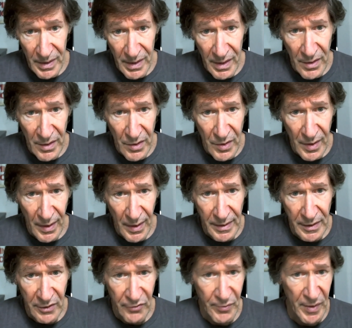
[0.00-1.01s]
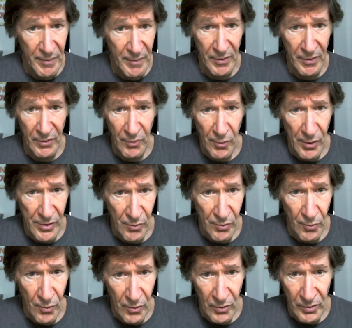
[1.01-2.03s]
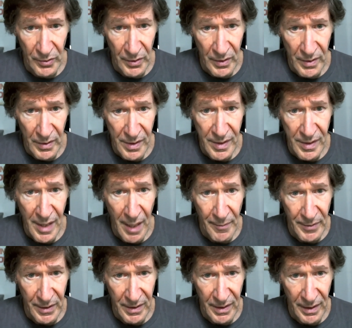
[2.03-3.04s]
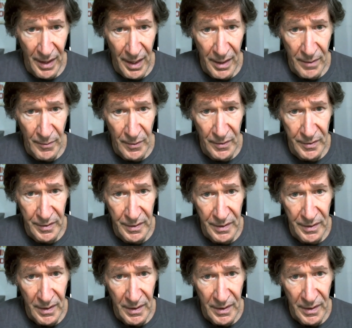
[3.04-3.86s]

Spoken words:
in China if people across the world stopped eating animals.